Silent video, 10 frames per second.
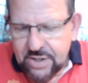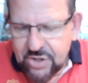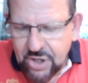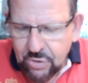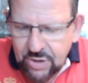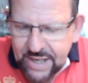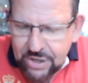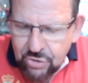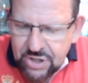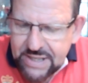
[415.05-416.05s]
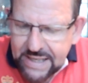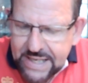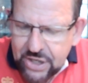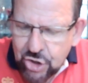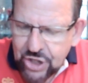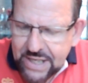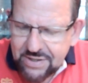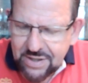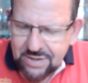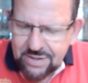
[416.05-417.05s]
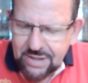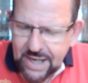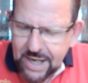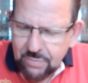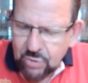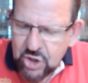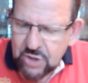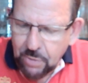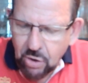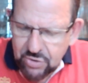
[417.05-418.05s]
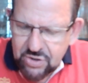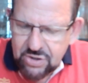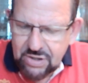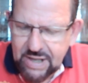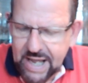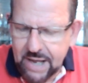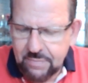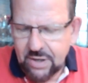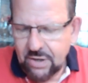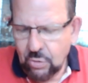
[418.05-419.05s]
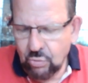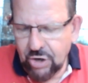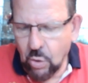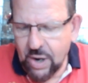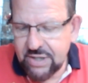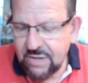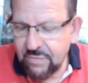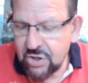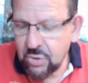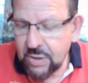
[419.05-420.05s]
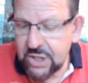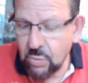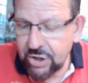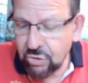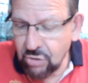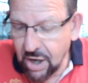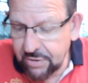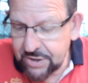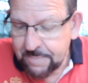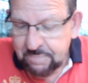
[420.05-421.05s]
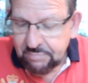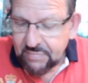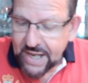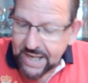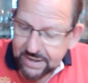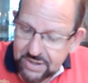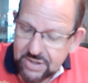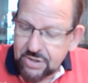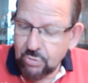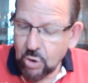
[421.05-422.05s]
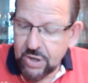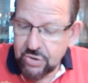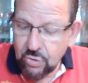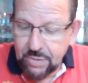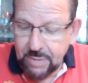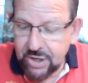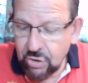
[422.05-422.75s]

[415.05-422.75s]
So interestingly, Jesus responds to their request in verse 21, "Grant," this is the request through the mother,